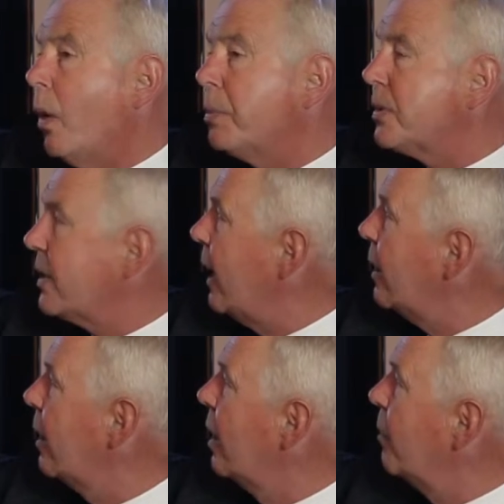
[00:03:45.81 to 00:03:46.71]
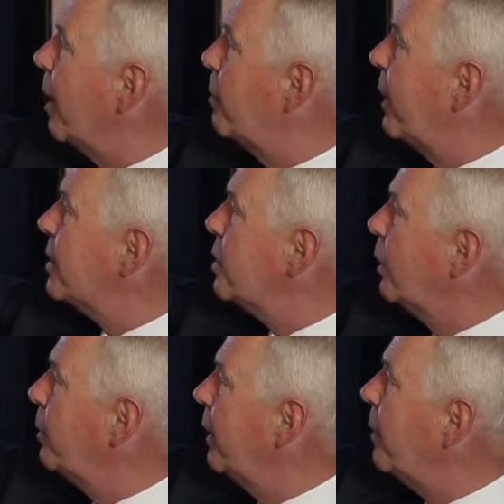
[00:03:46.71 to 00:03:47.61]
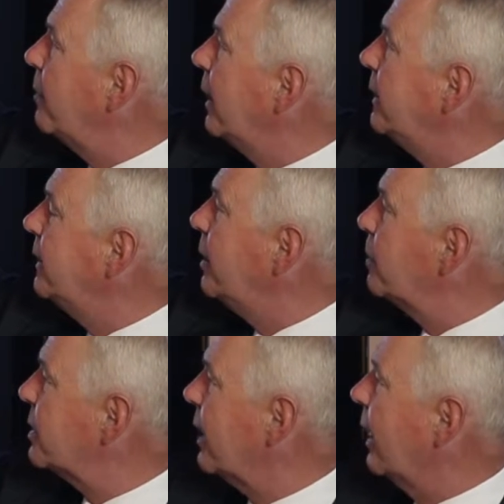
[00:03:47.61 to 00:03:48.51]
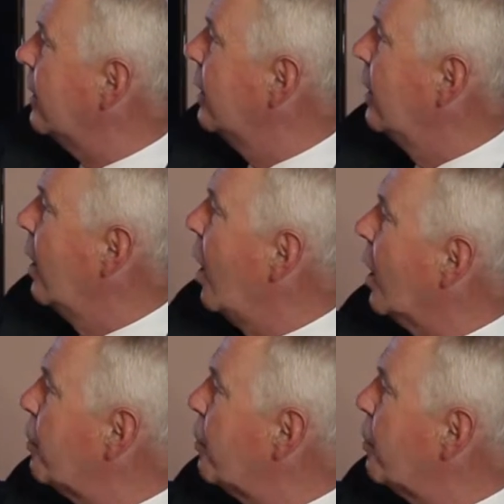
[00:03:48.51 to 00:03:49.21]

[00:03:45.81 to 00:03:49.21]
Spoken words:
1%. My best year would have been up 19%. On a